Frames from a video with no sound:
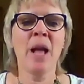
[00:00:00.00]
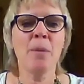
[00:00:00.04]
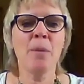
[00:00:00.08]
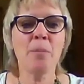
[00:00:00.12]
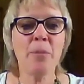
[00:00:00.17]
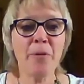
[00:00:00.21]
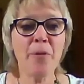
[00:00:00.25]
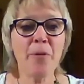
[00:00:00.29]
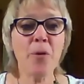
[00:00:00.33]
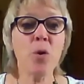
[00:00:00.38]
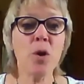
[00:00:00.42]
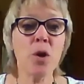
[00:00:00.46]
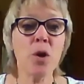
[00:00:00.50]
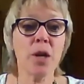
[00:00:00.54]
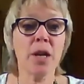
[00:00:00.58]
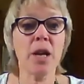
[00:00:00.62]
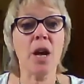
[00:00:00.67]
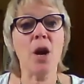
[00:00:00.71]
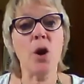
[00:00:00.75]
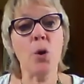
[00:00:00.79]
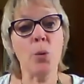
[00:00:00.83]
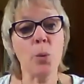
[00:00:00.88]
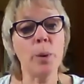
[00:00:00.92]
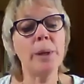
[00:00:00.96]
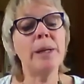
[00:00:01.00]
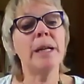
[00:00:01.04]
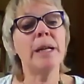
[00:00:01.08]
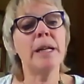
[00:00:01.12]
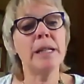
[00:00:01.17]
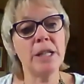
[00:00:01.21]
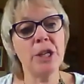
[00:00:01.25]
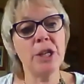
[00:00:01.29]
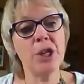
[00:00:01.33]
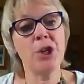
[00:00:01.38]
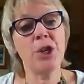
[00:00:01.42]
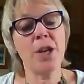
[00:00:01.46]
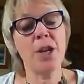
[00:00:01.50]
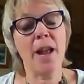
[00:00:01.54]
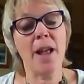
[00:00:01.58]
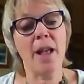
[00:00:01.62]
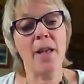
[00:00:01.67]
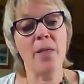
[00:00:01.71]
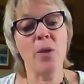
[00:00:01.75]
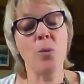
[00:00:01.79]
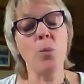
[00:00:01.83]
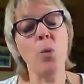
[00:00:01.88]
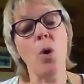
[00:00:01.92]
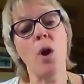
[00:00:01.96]
And before you go, we'd like to
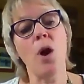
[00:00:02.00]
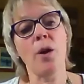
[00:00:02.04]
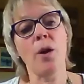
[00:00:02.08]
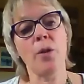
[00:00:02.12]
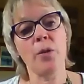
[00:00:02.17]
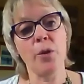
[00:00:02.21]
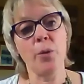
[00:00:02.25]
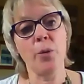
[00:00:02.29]
share the work